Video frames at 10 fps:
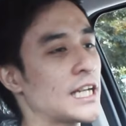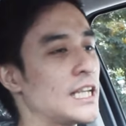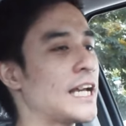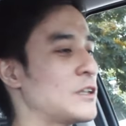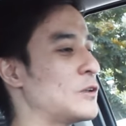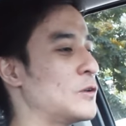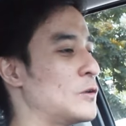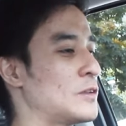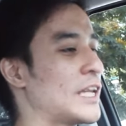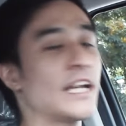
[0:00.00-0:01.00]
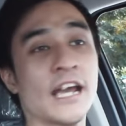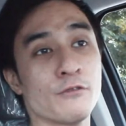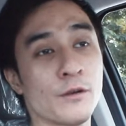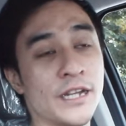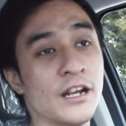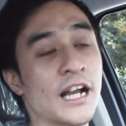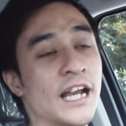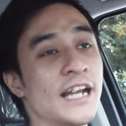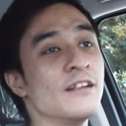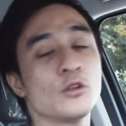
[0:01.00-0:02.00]
I'd like to thank everyone here
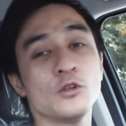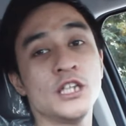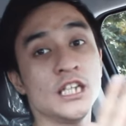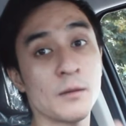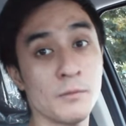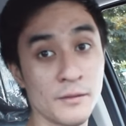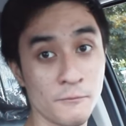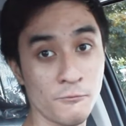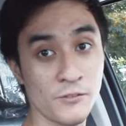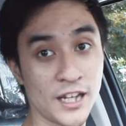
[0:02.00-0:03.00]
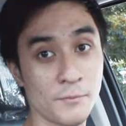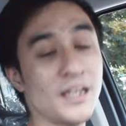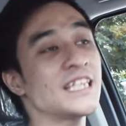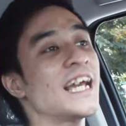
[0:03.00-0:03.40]
again to GWM Philippines